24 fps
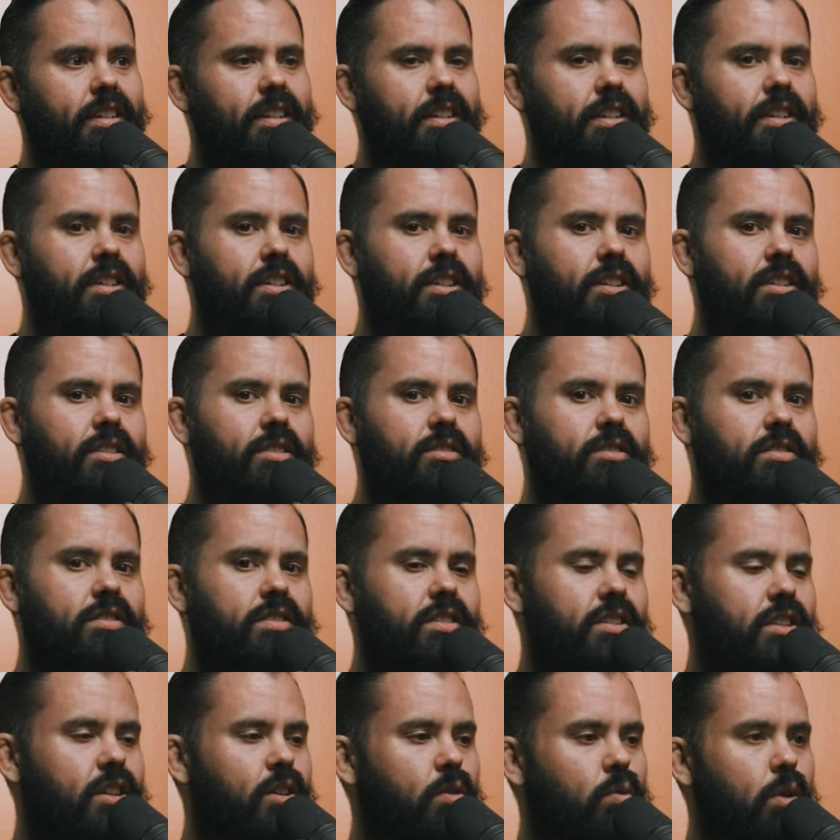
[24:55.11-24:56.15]
and he goes,
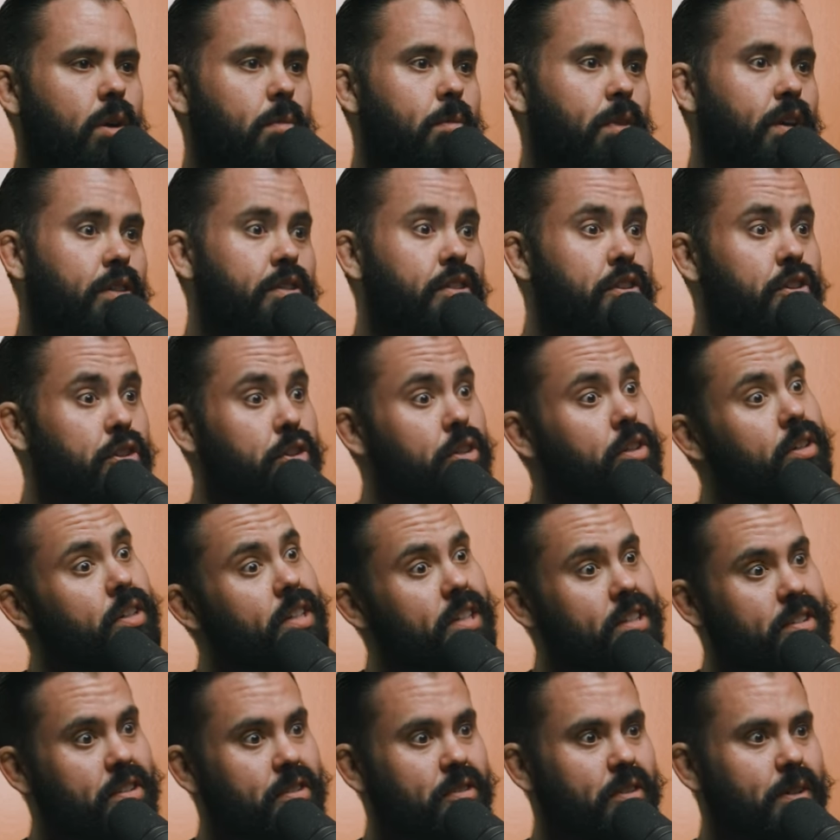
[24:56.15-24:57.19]
"You know, what month is your
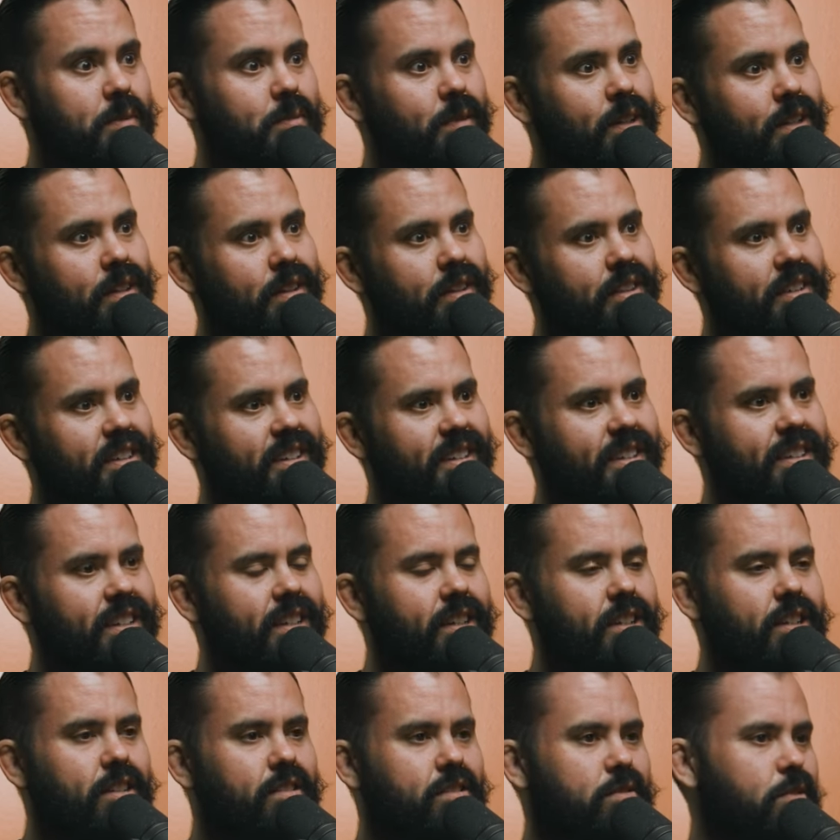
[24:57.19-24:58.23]
History Month?" And he
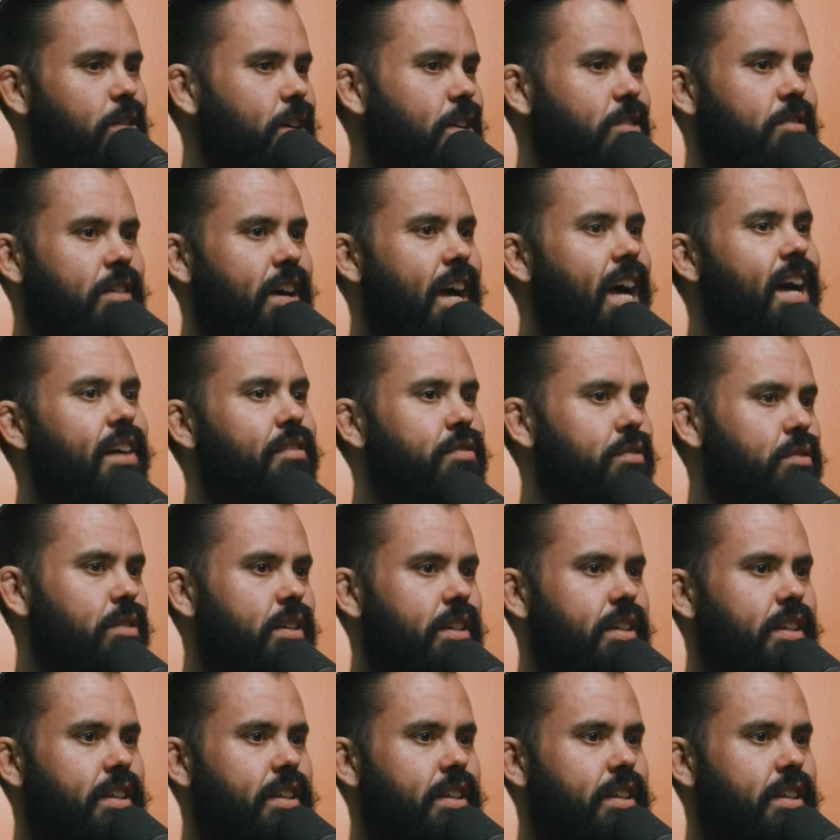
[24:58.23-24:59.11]
goes, "Well, I don't have one."